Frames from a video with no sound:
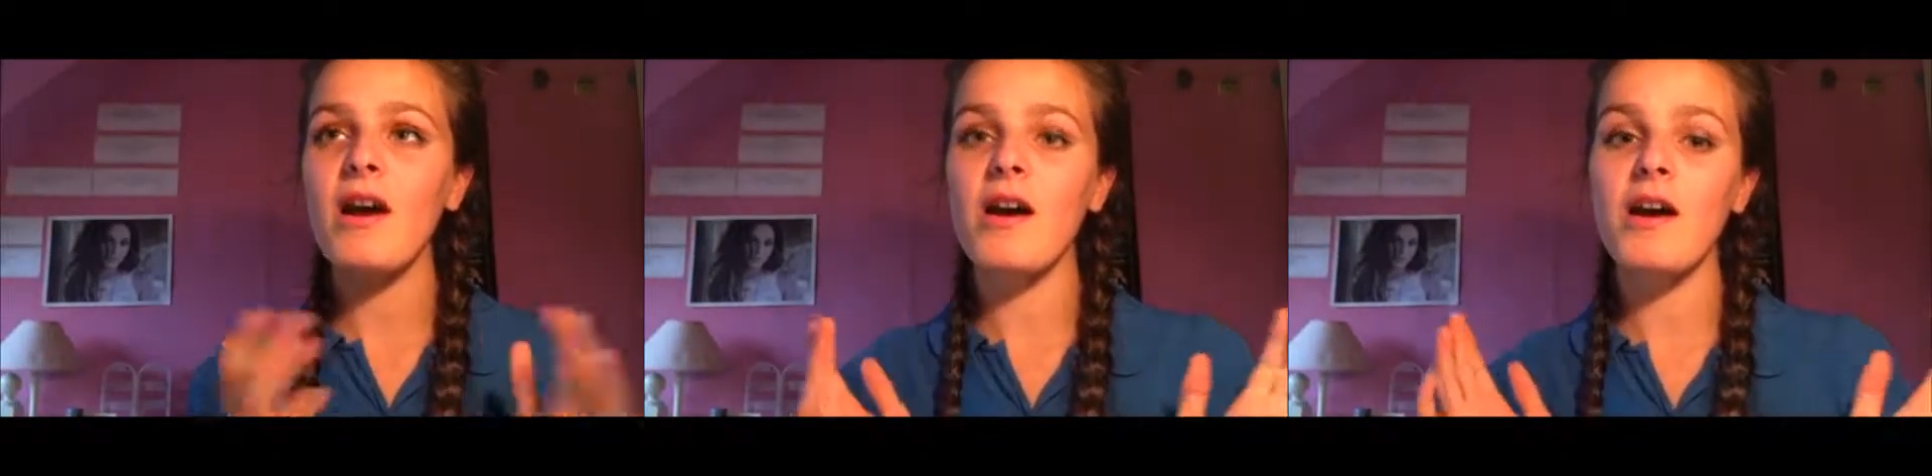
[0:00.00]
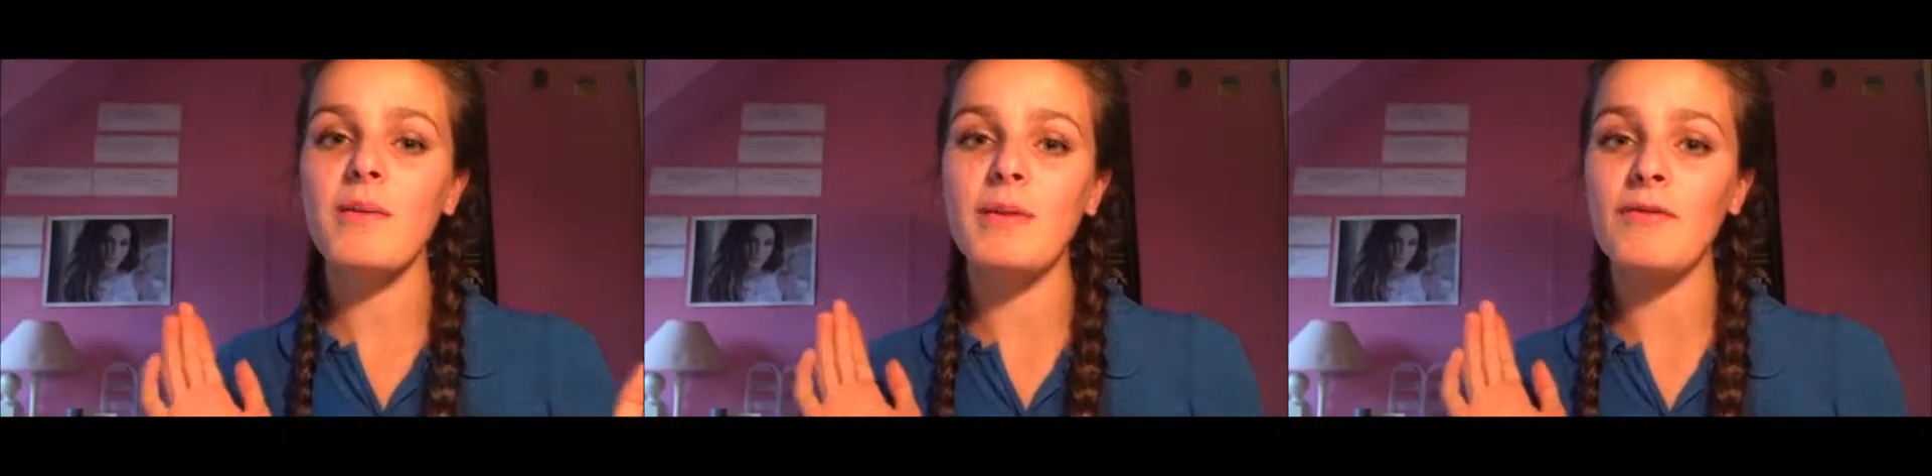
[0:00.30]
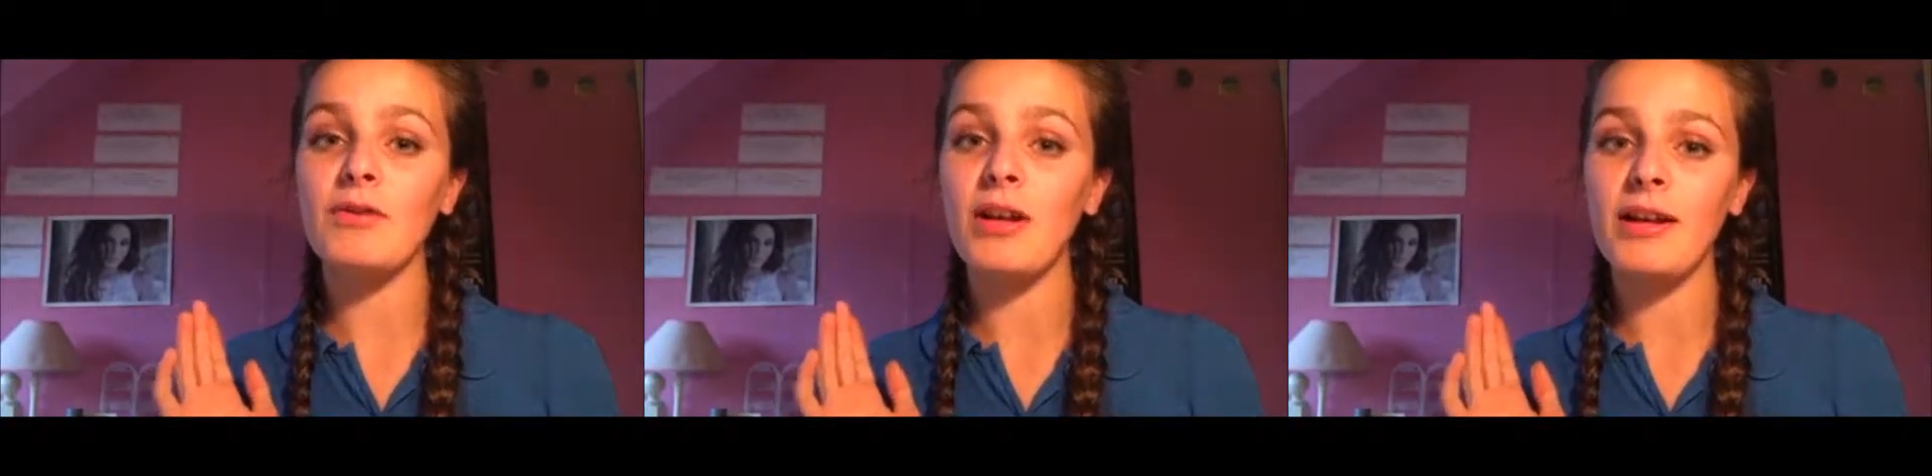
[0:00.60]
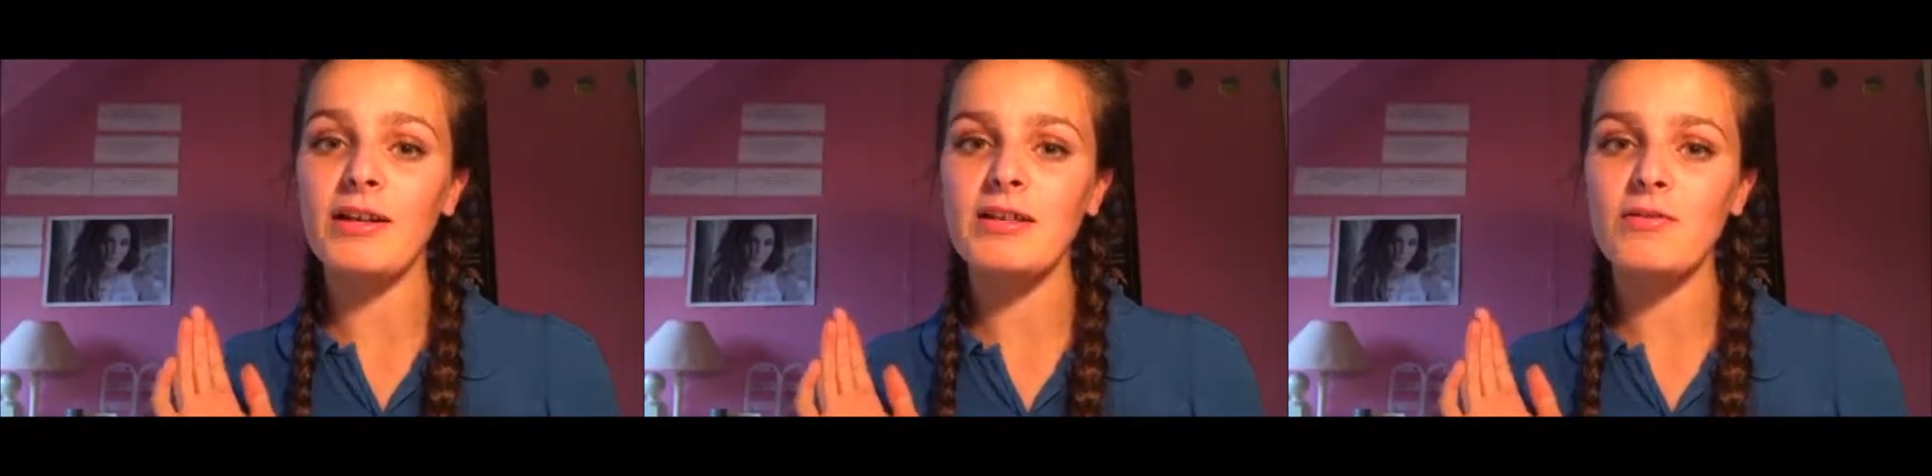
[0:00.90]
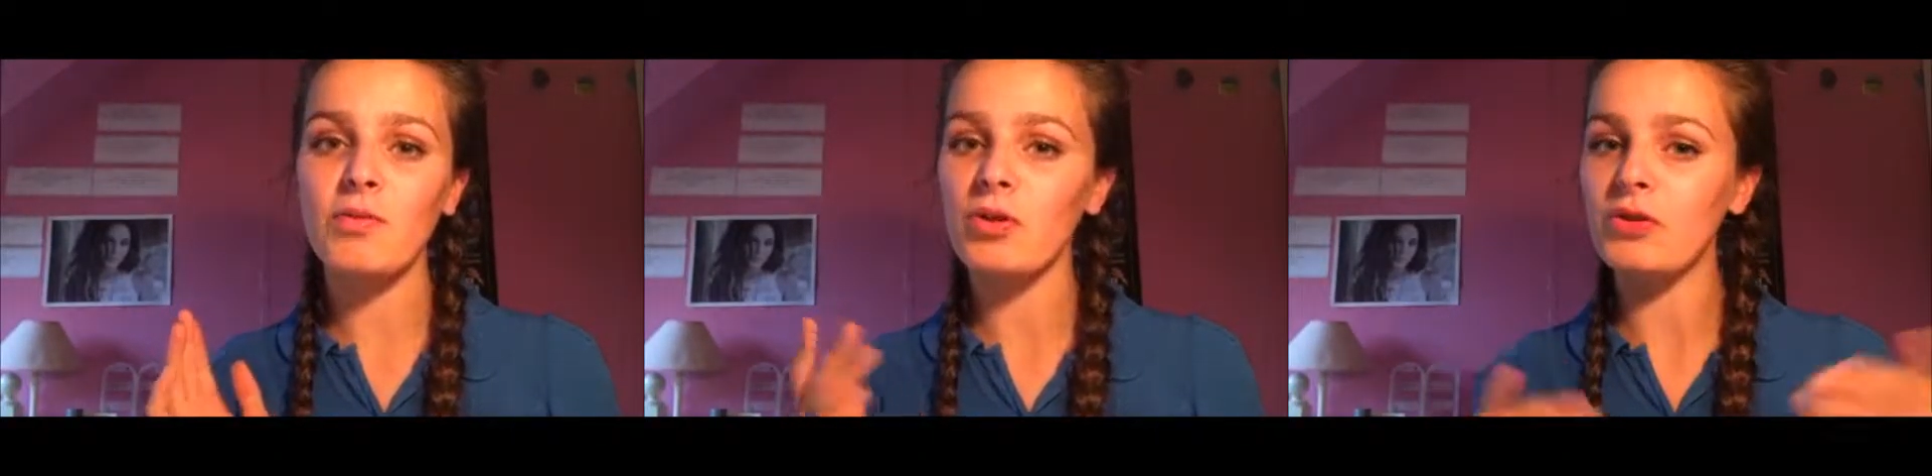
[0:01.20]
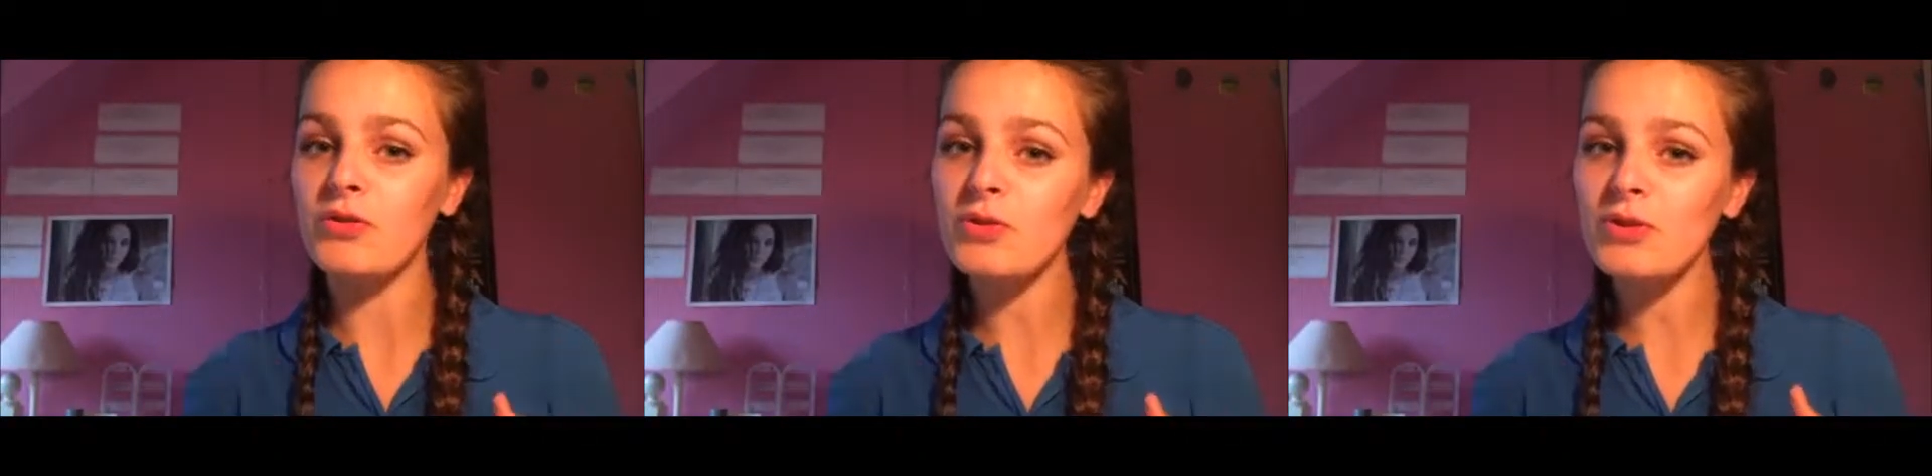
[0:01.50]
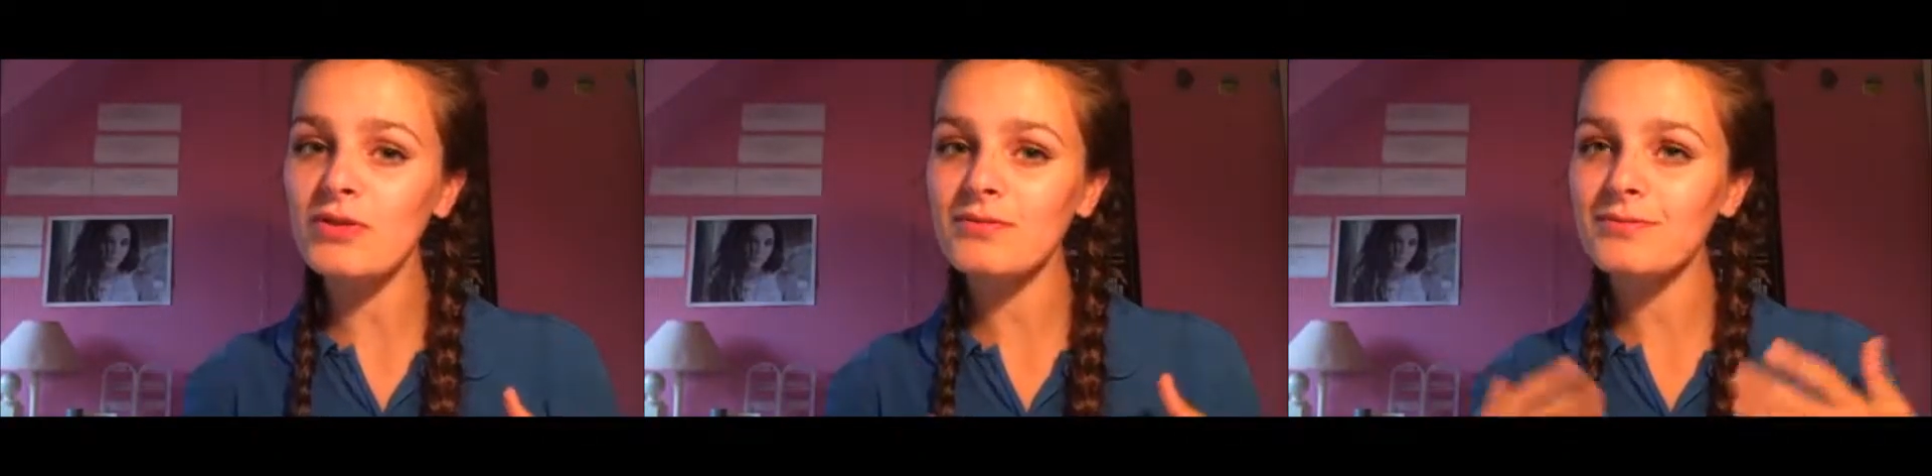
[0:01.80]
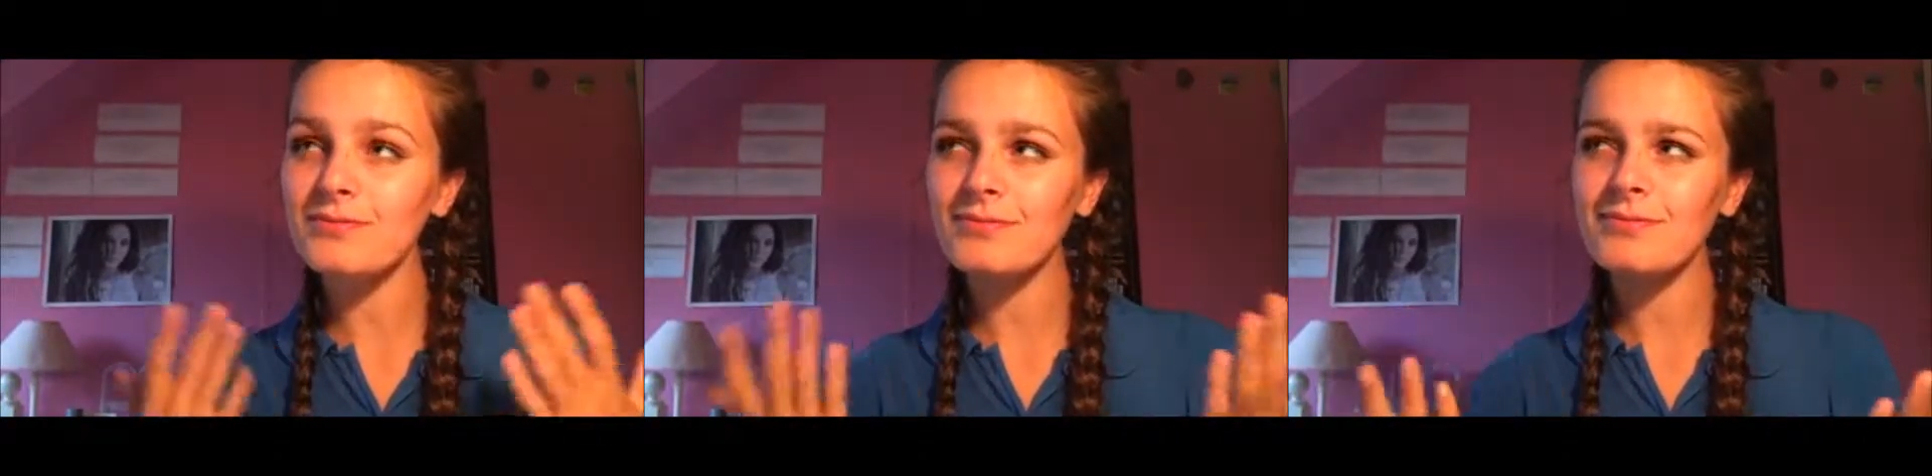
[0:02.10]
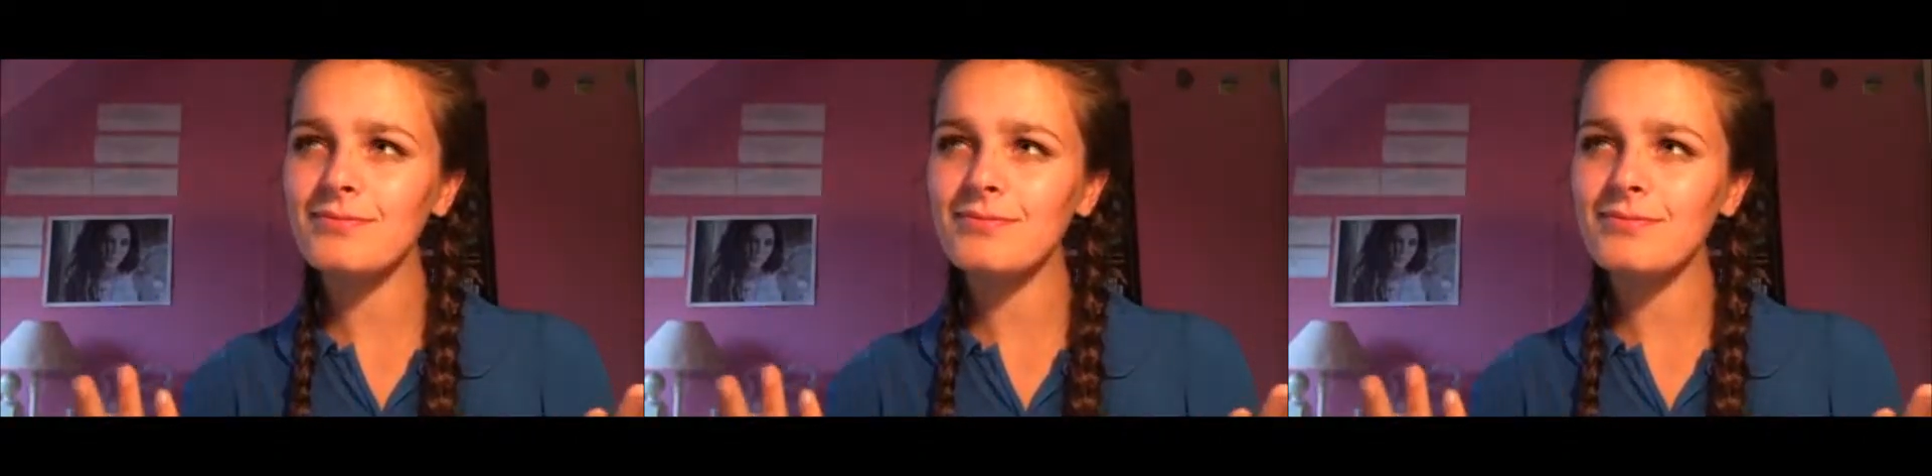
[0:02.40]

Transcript: um, if you liked what you saw.